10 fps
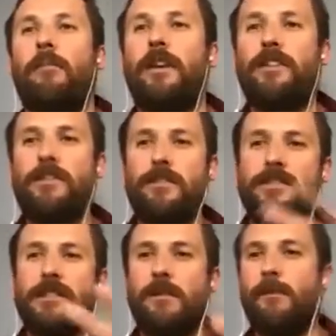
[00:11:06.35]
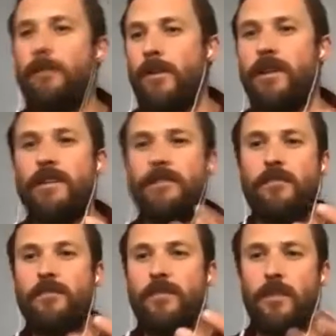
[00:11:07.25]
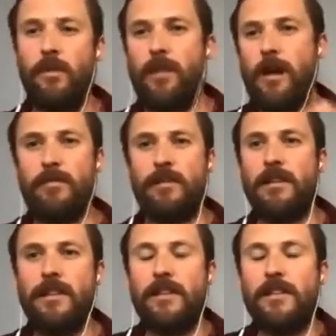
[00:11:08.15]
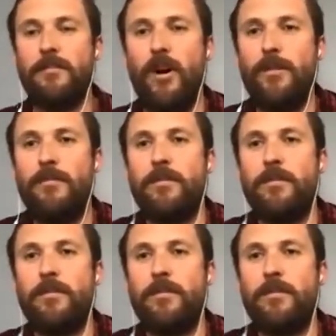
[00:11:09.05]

interesting freedom that we're able to live in at the moment,